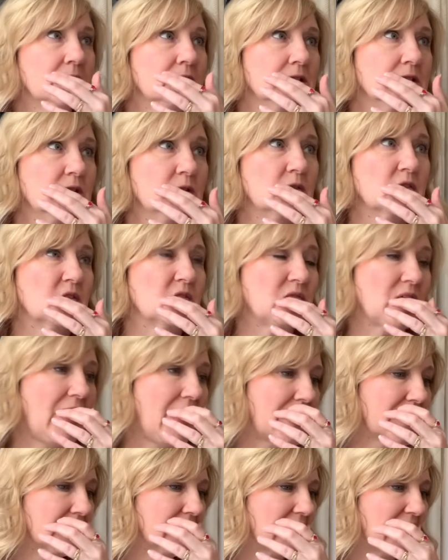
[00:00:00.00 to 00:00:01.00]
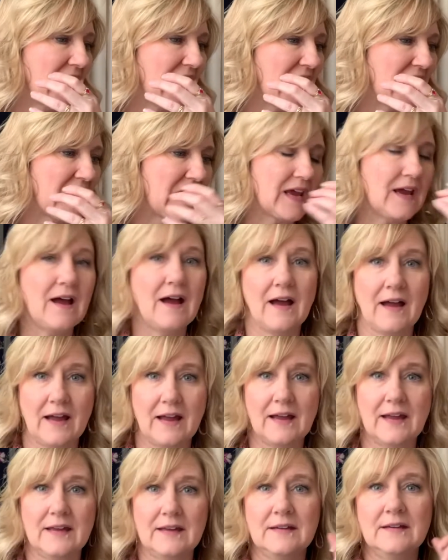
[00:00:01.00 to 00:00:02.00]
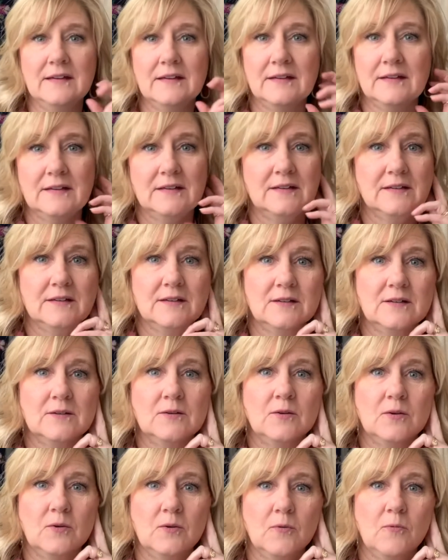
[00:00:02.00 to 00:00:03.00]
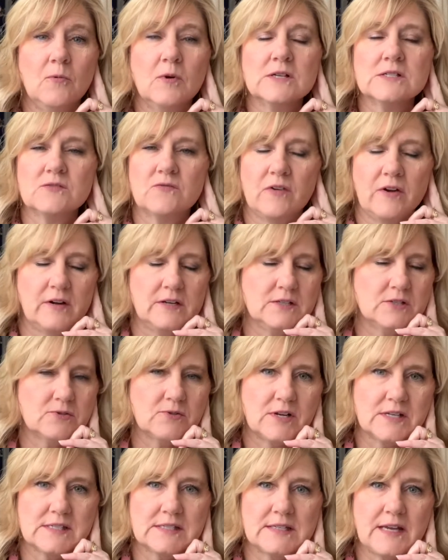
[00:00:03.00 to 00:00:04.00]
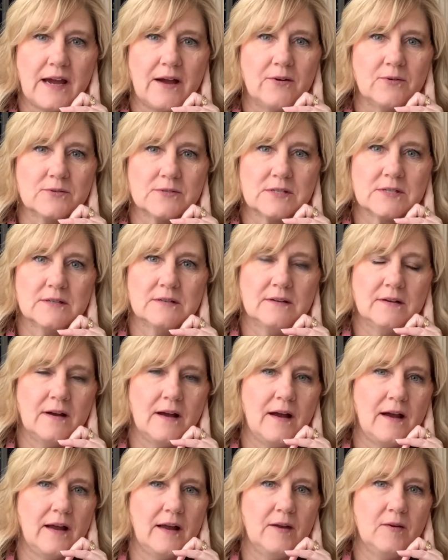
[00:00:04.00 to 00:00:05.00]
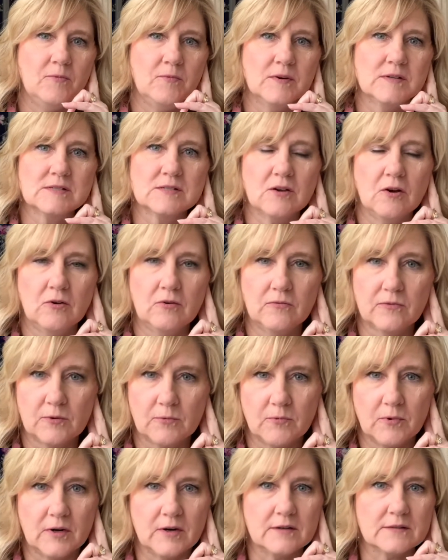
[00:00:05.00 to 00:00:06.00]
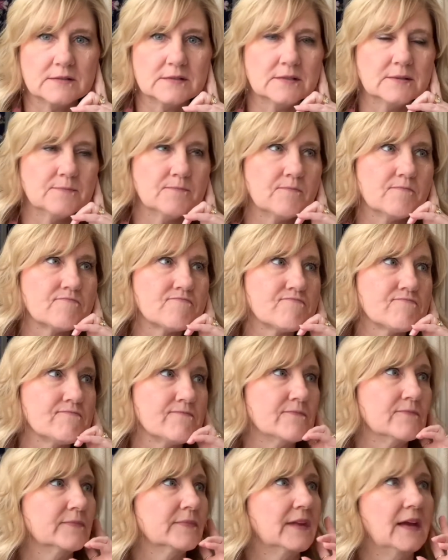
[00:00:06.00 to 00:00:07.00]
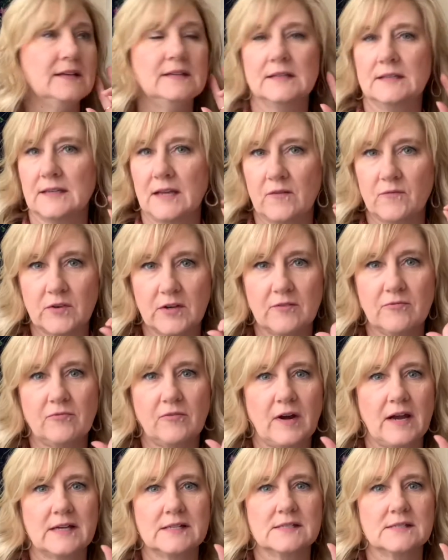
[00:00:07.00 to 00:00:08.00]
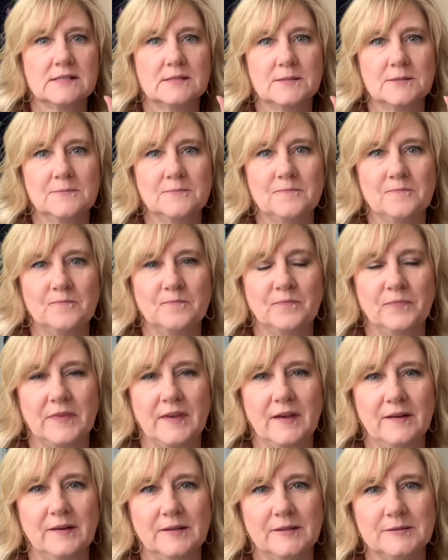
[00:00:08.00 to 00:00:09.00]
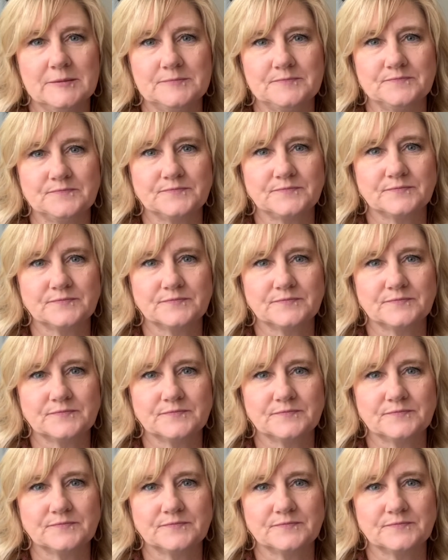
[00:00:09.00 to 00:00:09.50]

to the fact that I was very stressed out. I was overworked. I didn't have enough rest. Um,